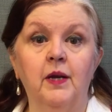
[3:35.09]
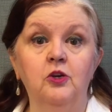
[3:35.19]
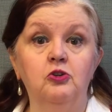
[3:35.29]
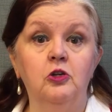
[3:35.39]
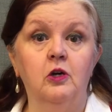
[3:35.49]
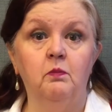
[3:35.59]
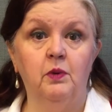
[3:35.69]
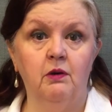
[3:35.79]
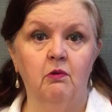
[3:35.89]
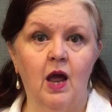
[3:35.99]
But you
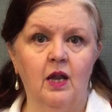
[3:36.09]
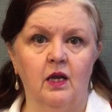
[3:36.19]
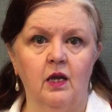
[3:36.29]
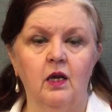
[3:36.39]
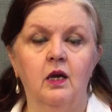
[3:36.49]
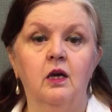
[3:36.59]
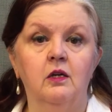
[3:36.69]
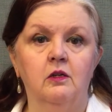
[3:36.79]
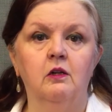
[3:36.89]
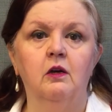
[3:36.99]
should be ready
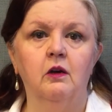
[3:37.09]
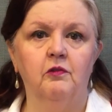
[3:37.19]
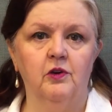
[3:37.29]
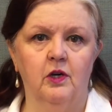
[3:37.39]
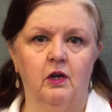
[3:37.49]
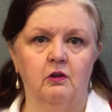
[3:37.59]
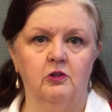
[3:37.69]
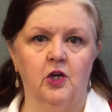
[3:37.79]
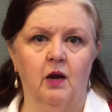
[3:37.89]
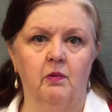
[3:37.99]
to look for
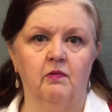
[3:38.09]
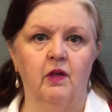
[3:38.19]
another job